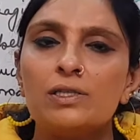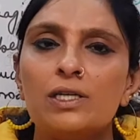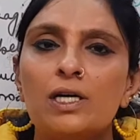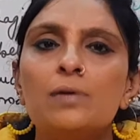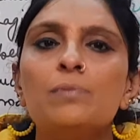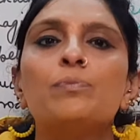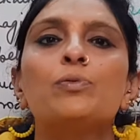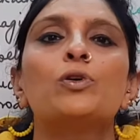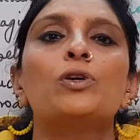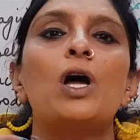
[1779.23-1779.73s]

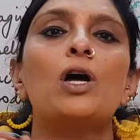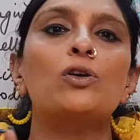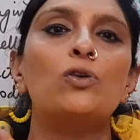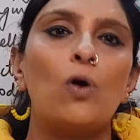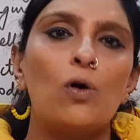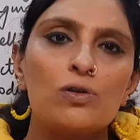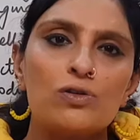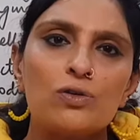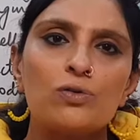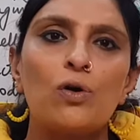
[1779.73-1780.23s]
term product
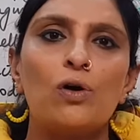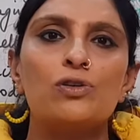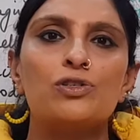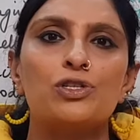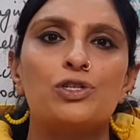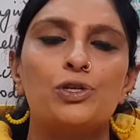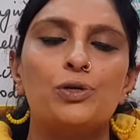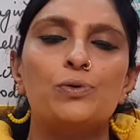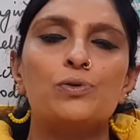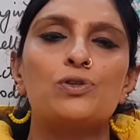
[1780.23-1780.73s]
also
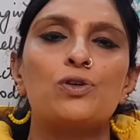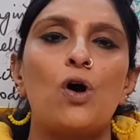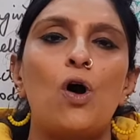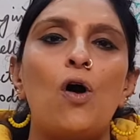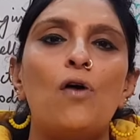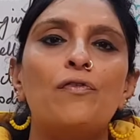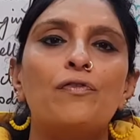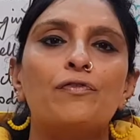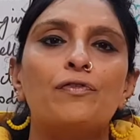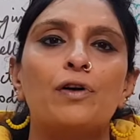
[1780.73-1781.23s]
constitutes
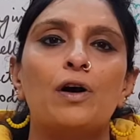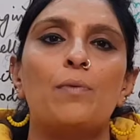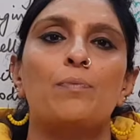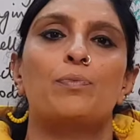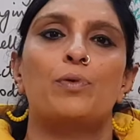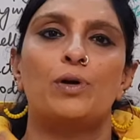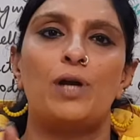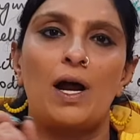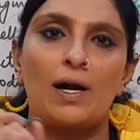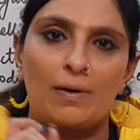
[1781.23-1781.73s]
of
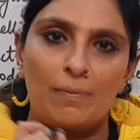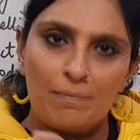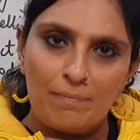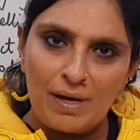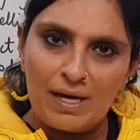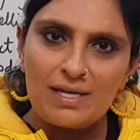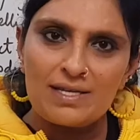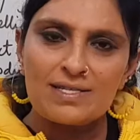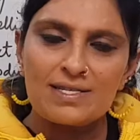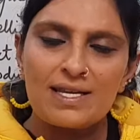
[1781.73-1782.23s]
product
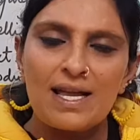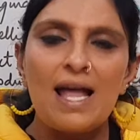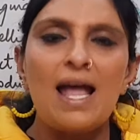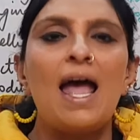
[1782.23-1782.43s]
mix,